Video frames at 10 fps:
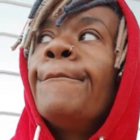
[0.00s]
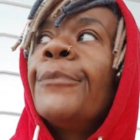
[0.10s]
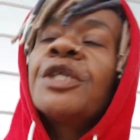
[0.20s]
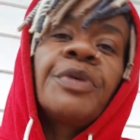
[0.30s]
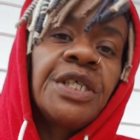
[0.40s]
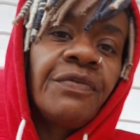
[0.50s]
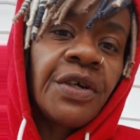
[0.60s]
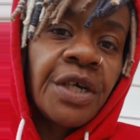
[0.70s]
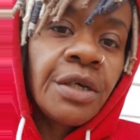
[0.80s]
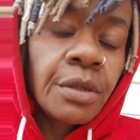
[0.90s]
This plays a
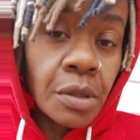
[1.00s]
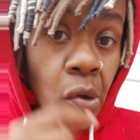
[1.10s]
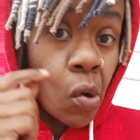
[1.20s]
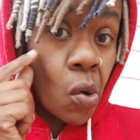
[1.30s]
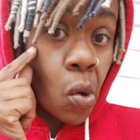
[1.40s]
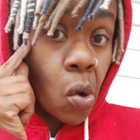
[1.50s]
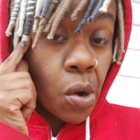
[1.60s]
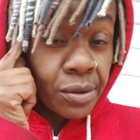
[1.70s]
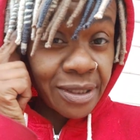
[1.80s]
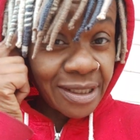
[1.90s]
very
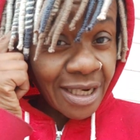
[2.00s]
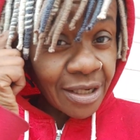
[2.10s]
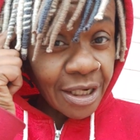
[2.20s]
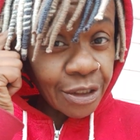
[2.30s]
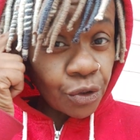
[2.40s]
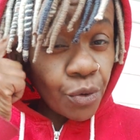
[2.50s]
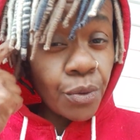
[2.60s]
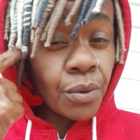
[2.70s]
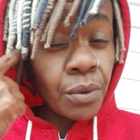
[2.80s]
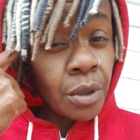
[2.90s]
psychological,
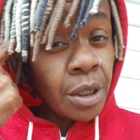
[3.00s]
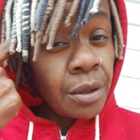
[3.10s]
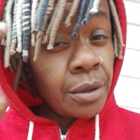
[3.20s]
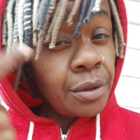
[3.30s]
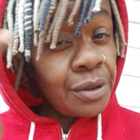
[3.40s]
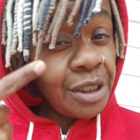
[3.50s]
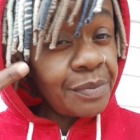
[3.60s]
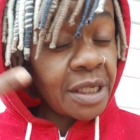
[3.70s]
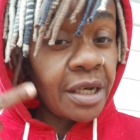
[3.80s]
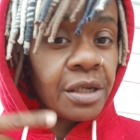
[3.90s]
deep
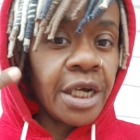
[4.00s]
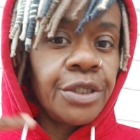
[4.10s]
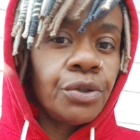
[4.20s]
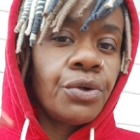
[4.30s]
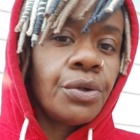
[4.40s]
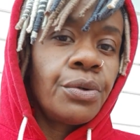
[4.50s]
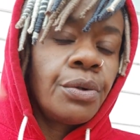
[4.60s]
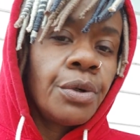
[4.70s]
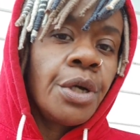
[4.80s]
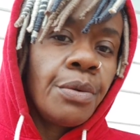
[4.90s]
psychological
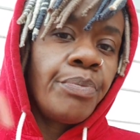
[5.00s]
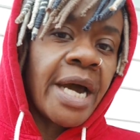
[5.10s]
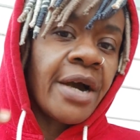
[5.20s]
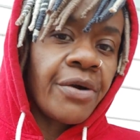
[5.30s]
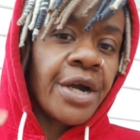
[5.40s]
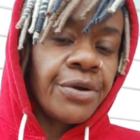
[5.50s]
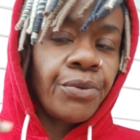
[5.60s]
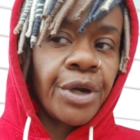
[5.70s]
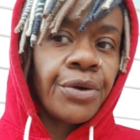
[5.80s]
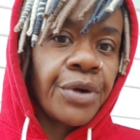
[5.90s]
background and
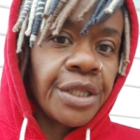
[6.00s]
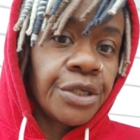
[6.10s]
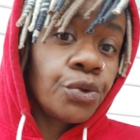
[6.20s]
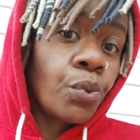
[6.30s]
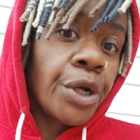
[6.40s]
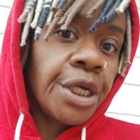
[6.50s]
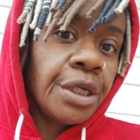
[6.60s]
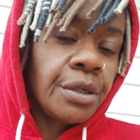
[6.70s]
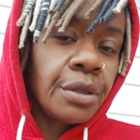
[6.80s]
rhetoric that's running.